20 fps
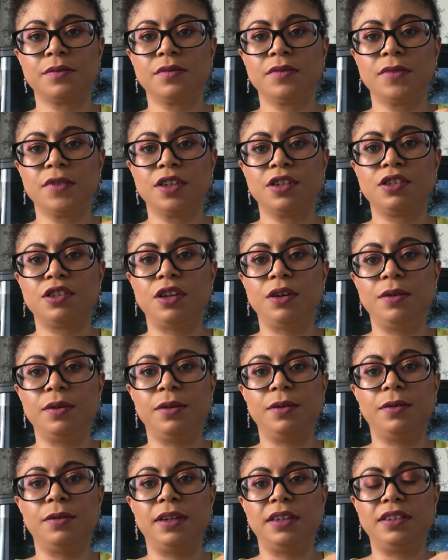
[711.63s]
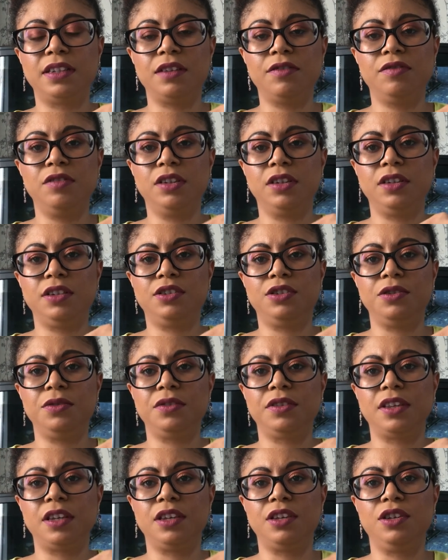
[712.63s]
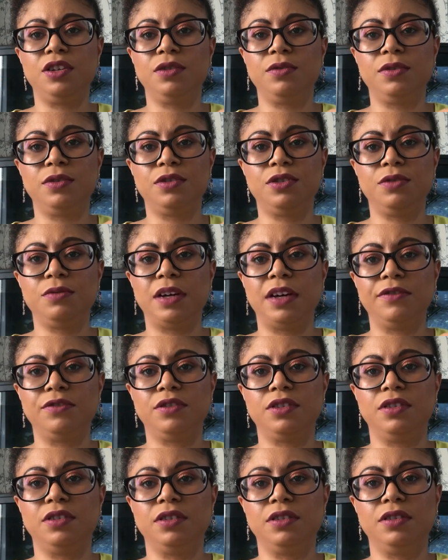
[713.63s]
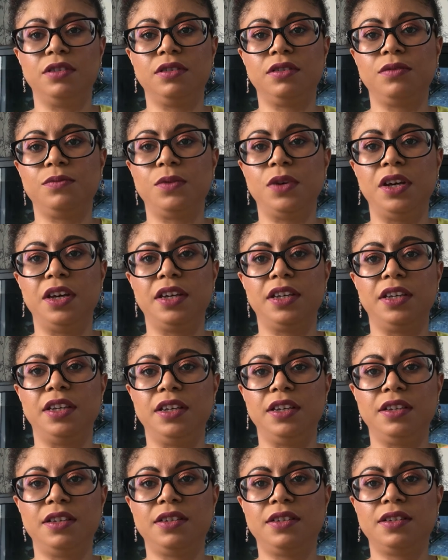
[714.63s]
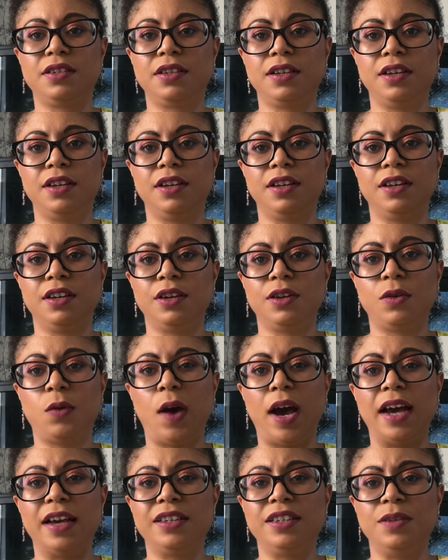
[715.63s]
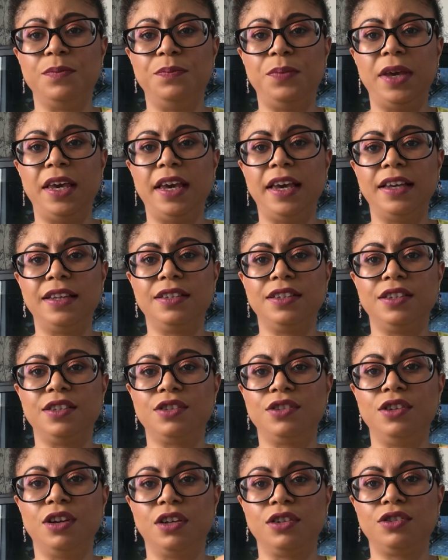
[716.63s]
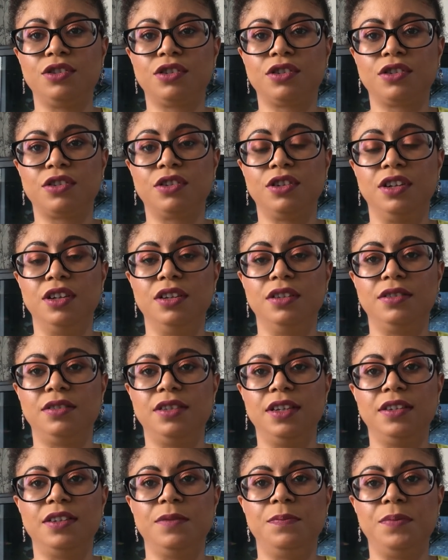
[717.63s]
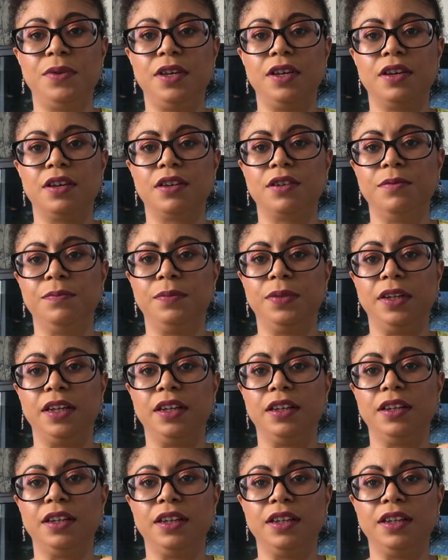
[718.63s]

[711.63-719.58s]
So I definitely do think you do have to work it quite a bit. It's not just gonna disappear completely